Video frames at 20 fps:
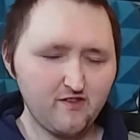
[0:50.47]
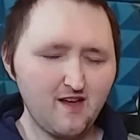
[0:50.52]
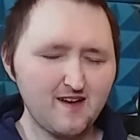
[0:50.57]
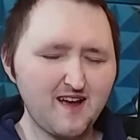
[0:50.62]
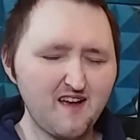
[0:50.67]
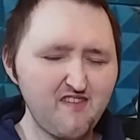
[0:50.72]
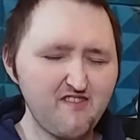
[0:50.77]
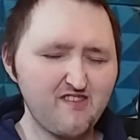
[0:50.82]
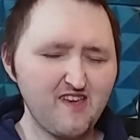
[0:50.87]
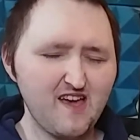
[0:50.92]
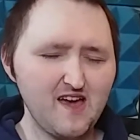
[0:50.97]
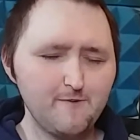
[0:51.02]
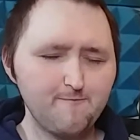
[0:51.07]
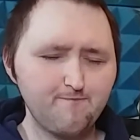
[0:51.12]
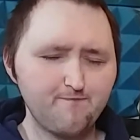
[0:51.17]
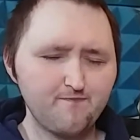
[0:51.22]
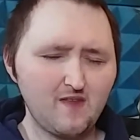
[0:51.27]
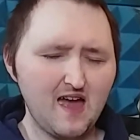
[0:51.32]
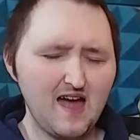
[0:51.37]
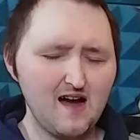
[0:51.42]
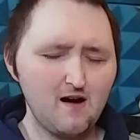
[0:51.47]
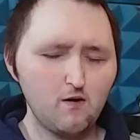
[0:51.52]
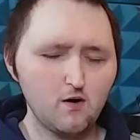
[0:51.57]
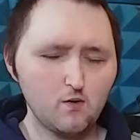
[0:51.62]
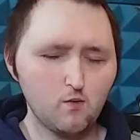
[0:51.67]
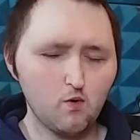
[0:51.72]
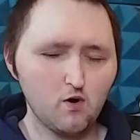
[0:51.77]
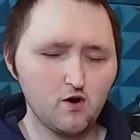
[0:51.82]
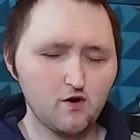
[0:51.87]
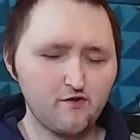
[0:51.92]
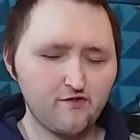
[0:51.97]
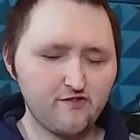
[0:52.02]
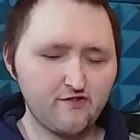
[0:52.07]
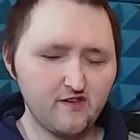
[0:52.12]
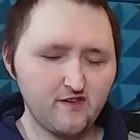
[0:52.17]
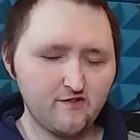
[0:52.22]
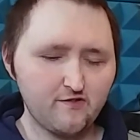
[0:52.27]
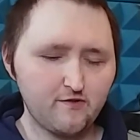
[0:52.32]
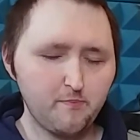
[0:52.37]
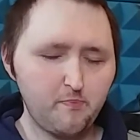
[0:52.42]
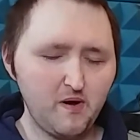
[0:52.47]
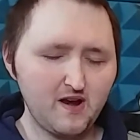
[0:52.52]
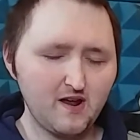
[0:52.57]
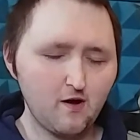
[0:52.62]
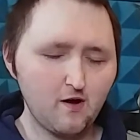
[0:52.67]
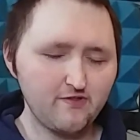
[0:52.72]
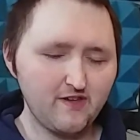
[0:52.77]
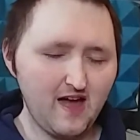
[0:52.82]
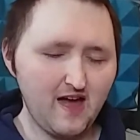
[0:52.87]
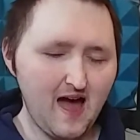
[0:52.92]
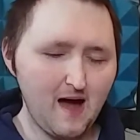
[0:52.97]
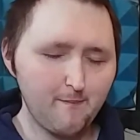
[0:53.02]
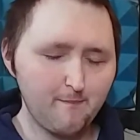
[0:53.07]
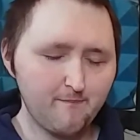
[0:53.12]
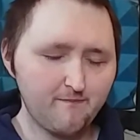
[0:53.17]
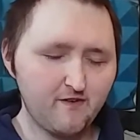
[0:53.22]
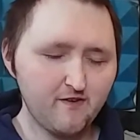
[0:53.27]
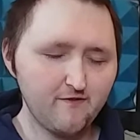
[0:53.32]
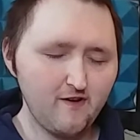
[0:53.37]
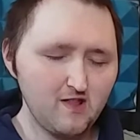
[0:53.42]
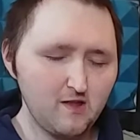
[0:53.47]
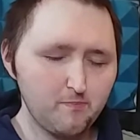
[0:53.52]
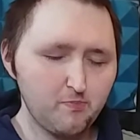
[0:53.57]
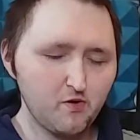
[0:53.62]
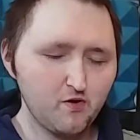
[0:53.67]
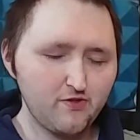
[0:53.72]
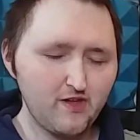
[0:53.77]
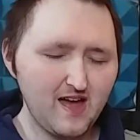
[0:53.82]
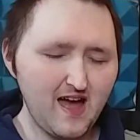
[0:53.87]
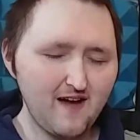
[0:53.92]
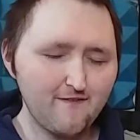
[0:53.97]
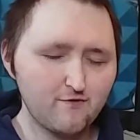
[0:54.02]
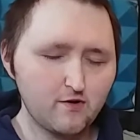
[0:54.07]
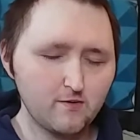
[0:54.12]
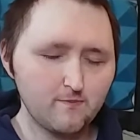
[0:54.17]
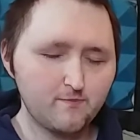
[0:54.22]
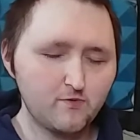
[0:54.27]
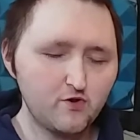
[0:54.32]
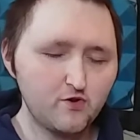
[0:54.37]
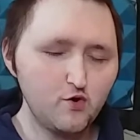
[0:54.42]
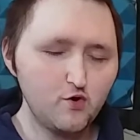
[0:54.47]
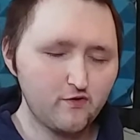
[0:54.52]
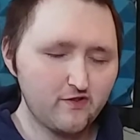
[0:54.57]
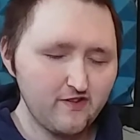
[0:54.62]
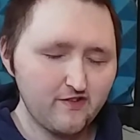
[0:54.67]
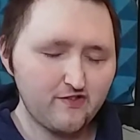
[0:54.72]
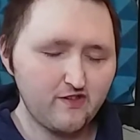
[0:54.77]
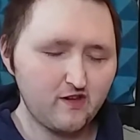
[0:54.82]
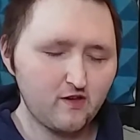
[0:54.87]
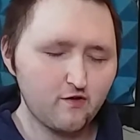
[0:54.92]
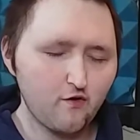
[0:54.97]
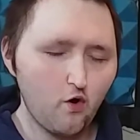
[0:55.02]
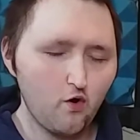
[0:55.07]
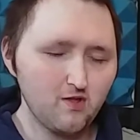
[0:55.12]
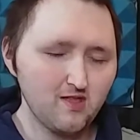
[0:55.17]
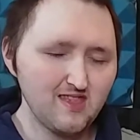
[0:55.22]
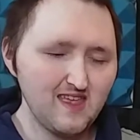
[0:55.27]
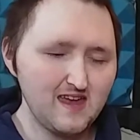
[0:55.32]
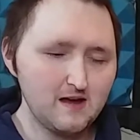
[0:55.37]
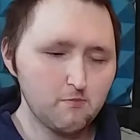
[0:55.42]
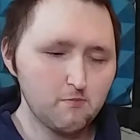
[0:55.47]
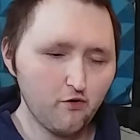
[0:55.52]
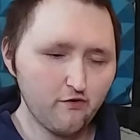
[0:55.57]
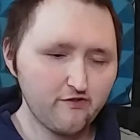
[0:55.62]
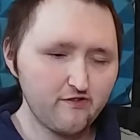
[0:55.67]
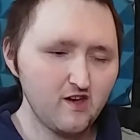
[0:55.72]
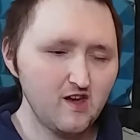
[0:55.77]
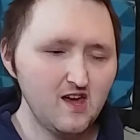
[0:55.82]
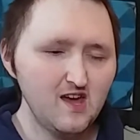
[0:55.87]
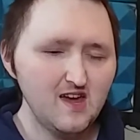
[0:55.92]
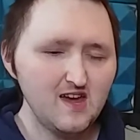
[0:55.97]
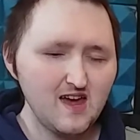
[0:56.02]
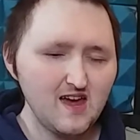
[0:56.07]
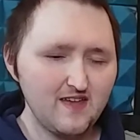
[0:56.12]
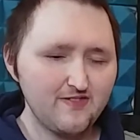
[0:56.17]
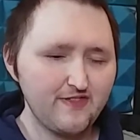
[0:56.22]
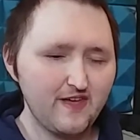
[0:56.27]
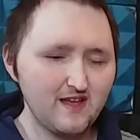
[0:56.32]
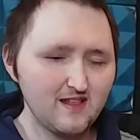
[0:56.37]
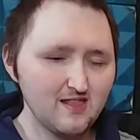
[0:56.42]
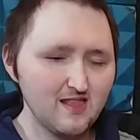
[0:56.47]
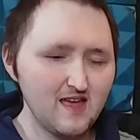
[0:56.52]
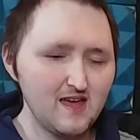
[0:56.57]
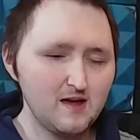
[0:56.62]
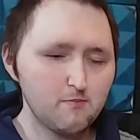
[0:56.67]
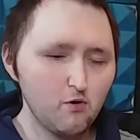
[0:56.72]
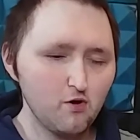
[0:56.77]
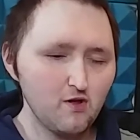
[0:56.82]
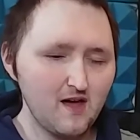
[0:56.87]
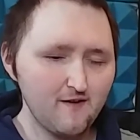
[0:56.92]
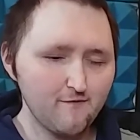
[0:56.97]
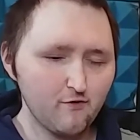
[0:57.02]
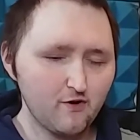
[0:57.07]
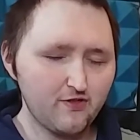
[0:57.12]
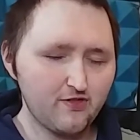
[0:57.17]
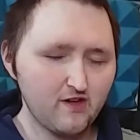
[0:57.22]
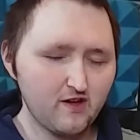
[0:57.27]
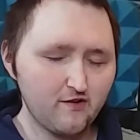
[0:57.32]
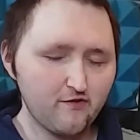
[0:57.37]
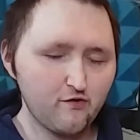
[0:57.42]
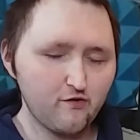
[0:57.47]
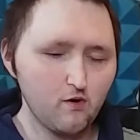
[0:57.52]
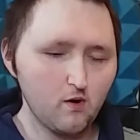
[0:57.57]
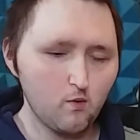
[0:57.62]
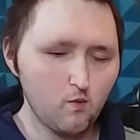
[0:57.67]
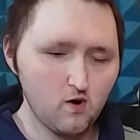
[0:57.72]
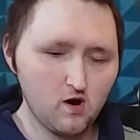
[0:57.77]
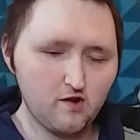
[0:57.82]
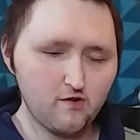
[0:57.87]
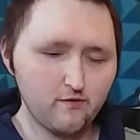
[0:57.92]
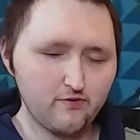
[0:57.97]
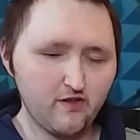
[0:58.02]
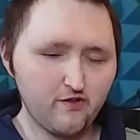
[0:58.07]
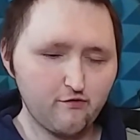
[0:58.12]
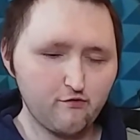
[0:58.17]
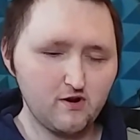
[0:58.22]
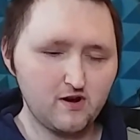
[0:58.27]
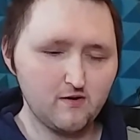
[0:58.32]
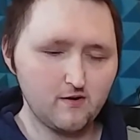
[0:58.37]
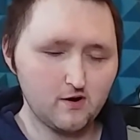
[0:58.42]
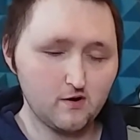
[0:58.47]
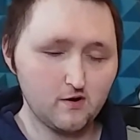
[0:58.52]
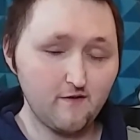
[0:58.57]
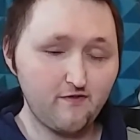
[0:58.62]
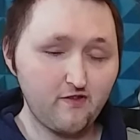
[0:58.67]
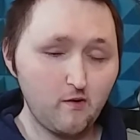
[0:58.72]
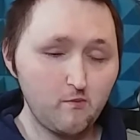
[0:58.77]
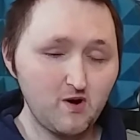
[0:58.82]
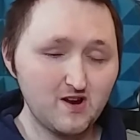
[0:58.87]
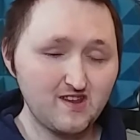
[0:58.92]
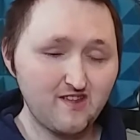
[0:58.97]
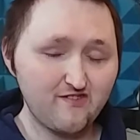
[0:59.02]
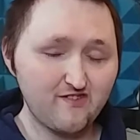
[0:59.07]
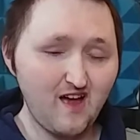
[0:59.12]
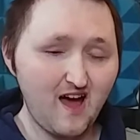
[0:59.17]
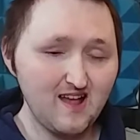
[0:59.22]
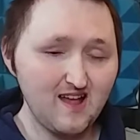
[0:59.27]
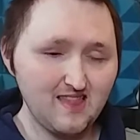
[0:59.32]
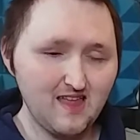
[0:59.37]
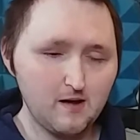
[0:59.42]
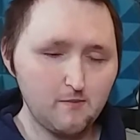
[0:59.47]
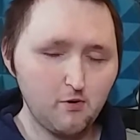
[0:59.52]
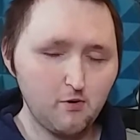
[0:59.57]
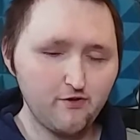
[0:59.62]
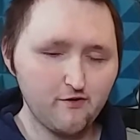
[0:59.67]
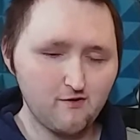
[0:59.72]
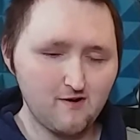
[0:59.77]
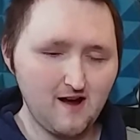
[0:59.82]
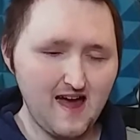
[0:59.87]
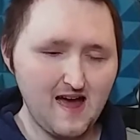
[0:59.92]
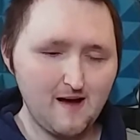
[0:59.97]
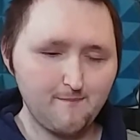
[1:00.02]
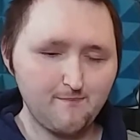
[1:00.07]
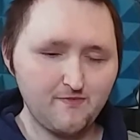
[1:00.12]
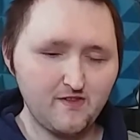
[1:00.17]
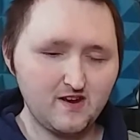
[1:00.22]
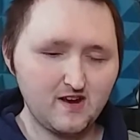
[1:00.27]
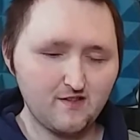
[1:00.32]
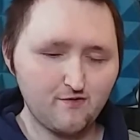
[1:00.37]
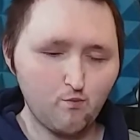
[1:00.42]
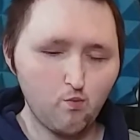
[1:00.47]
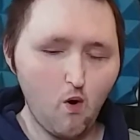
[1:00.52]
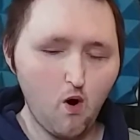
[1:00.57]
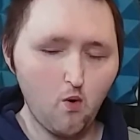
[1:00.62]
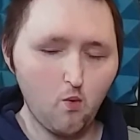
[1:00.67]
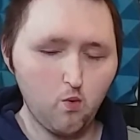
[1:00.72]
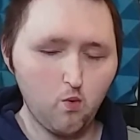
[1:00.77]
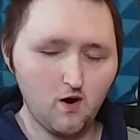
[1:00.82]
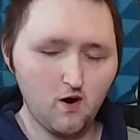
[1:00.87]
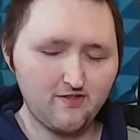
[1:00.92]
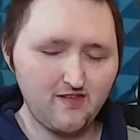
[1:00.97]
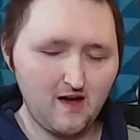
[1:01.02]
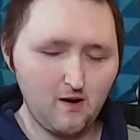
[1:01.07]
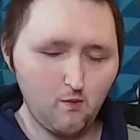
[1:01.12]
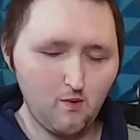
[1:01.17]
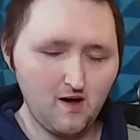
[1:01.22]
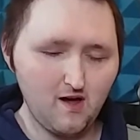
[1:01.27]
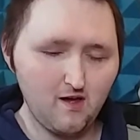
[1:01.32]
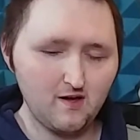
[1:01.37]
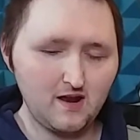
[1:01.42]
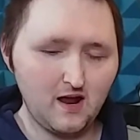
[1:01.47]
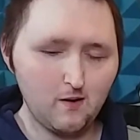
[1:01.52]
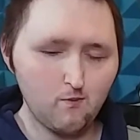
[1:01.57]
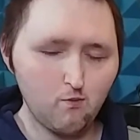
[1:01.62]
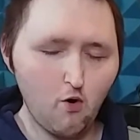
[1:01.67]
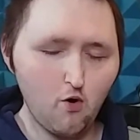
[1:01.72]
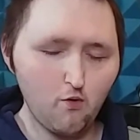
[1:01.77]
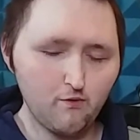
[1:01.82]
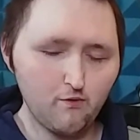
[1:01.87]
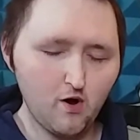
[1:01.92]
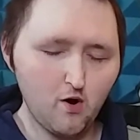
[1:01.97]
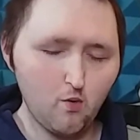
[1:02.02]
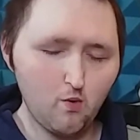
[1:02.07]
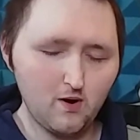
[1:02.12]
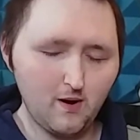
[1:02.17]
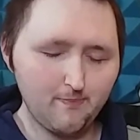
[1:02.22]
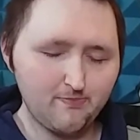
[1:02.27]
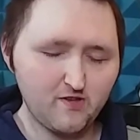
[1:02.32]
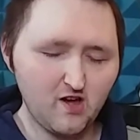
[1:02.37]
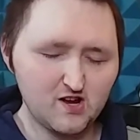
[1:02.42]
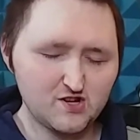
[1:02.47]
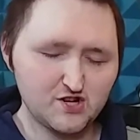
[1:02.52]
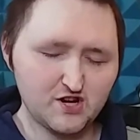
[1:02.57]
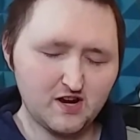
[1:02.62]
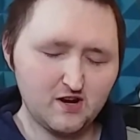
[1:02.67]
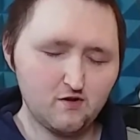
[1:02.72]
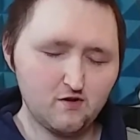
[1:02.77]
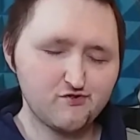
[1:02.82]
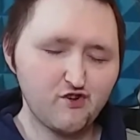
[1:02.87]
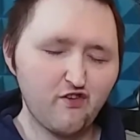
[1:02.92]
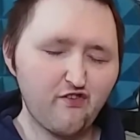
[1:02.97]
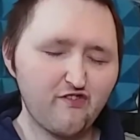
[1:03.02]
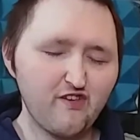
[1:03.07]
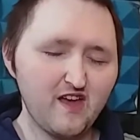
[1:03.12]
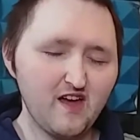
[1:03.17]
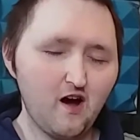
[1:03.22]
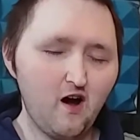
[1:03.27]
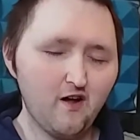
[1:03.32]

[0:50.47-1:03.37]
And like I said, how it works is, depending on the app developer, they have to use these things called labels, and they label everything so it works with the screen reader. If someone does not label their app, then it won't work that well, and I won't know what I'm touching. It'll just say